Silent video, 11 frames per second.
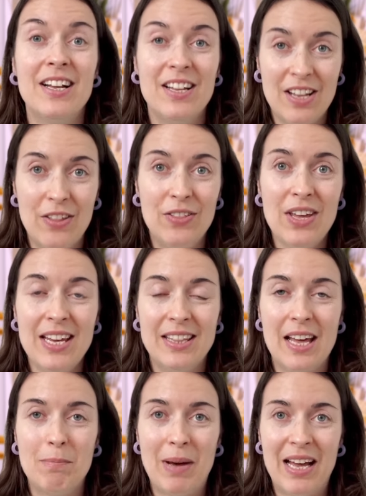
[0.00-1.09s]
The thing
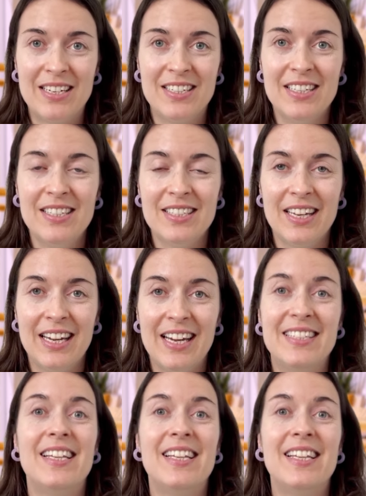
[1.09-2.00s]
that matters is